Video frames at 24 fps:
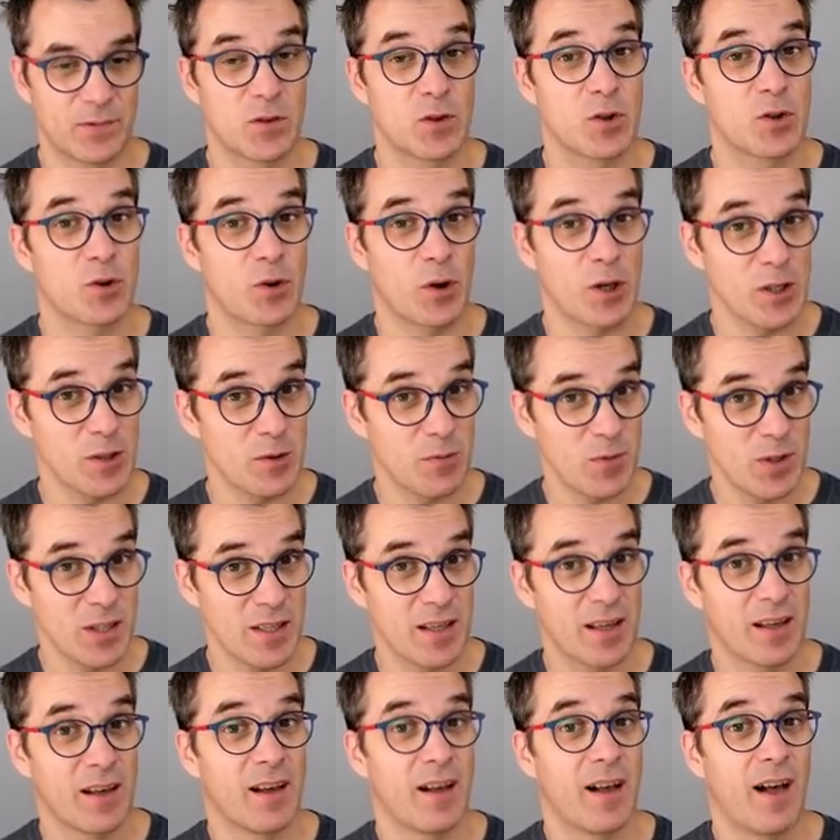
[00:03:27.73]
Trust me,
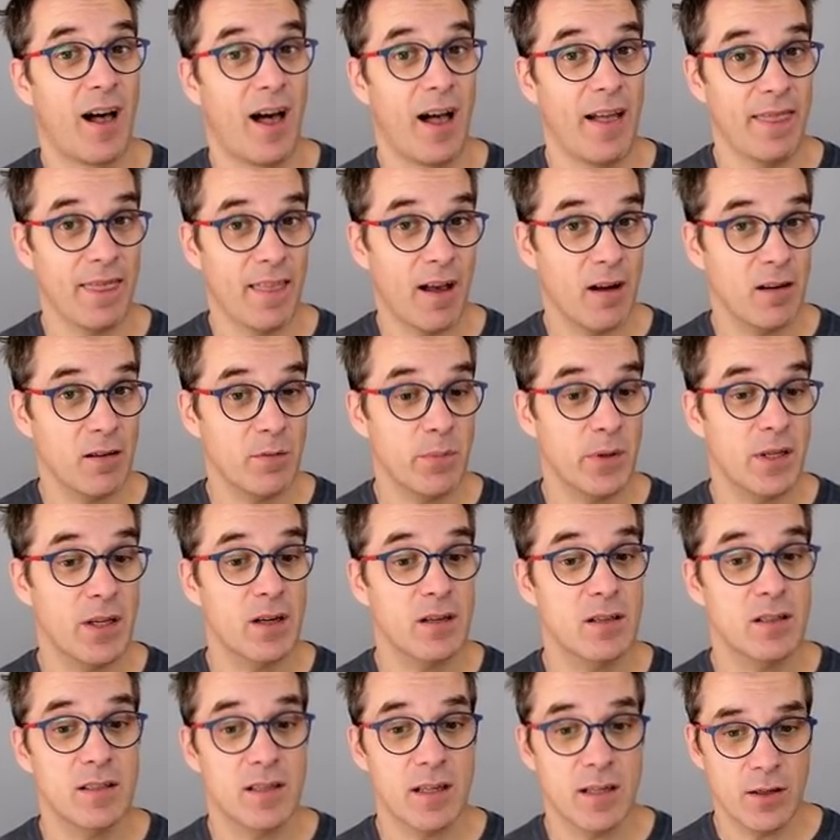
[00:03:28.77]
I talk
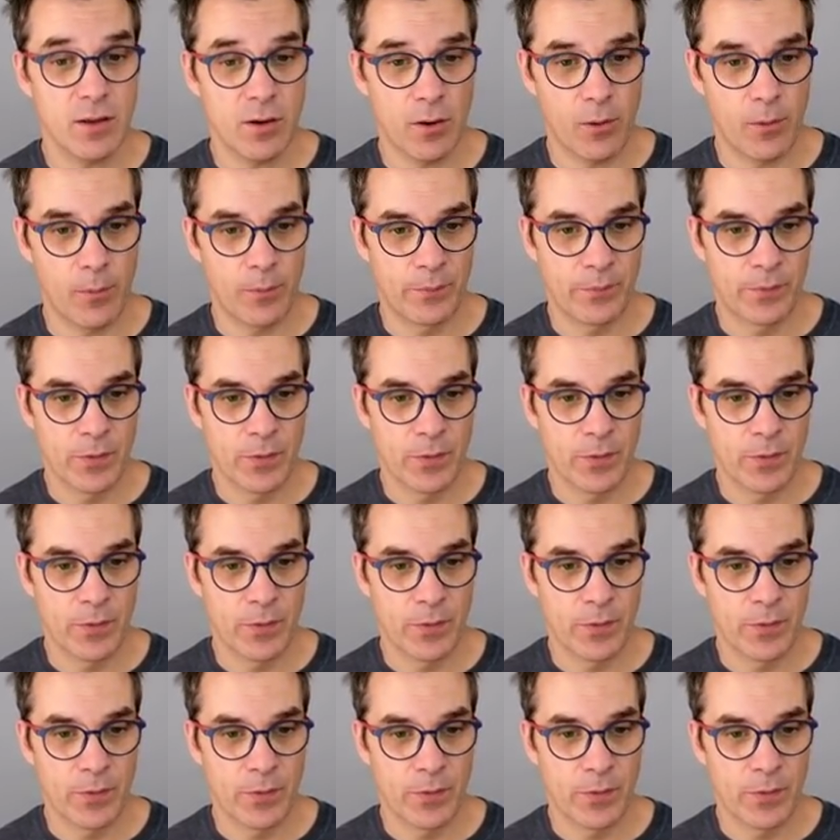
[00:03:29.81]
because I know.